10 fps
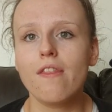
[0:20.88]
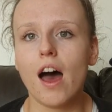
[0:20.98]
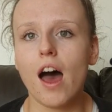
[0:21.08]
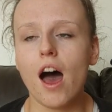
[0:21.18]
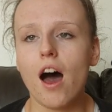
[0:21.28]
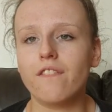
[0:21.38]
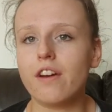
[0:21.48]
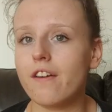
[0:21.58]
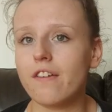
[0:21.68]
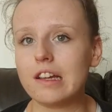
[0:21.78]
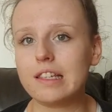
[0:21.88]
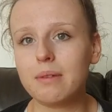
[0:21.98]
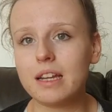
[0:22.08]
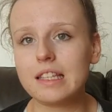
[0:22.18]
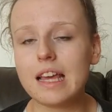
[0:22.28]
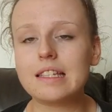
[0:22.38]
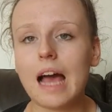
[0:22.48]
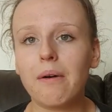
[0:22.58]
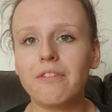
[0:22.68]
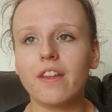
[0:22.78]
that are very, very similar to this,
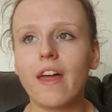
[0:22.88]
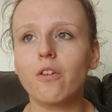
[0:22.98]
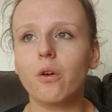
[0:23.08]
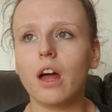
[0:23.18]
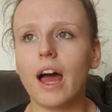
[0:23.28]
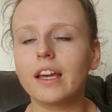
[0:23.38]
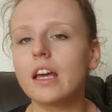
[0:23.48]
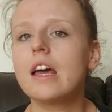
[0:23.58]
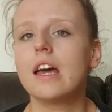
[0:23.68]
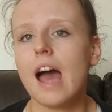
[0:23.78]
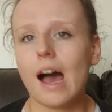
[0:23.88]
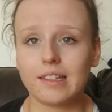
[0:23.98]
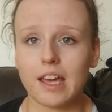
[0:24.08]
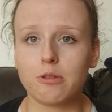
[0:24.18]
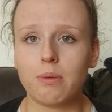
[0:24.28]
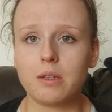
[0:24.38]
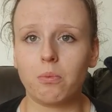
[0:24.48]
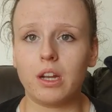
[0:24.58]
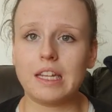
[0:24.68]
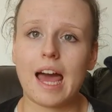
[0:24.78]
however they're all like how to get your splits in
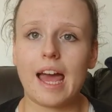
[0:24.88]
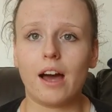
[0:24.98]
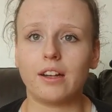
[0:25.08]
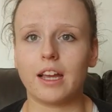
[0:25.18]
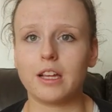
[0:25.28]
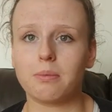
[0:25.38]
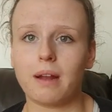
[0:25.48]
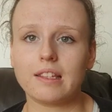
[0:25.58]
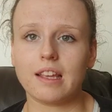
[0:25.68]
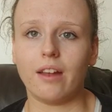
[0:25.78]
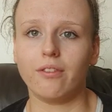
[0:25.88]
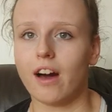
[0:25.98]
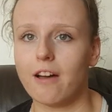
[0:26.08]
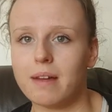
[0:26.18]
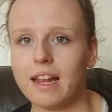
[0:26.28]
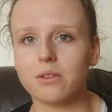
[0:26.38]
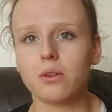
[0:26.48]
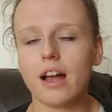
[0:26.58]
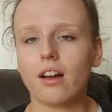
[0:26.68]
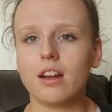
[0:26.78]
one day, how to get your splits in 5 minutes, all
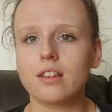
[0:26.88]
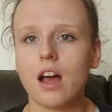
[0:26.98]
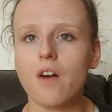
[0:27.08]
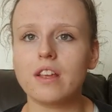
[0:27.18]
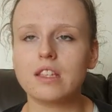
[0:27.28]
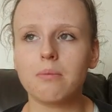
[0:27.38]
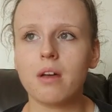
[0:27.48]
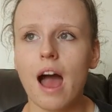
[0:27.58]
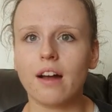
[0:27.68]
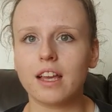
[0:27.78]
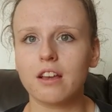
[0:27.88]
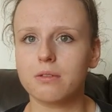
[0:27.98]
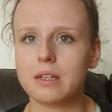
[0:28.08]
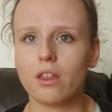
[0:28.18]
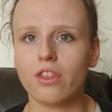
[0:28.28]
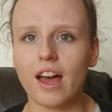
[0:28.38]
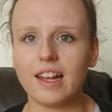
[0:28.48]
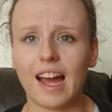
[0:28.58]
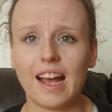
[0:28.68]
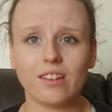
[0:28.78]
that kind of stuff. There's some that are how to get your splits in 30
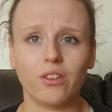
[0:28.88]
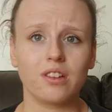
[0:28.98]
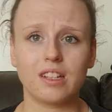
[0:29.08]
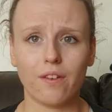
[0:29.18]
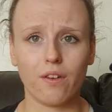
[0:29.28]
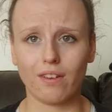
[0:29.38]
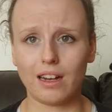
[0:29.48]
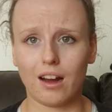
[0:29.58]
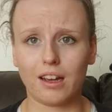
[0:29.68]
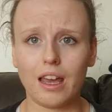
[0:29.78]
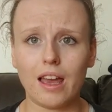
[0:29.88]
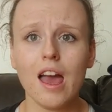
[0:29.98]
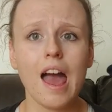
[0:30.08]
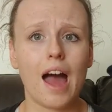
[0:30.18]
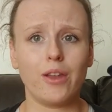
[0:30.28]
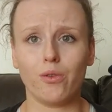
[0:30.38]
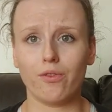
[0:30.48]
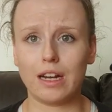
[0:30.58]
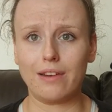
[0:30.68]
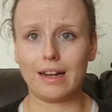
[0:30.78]
days, and obviously if you're really lucky and you're
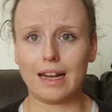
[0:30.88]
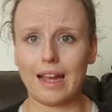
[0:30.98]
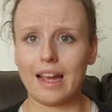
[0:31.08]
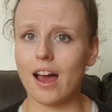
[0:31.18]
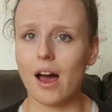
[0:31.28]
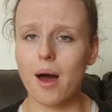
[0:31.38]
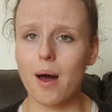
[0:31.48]
really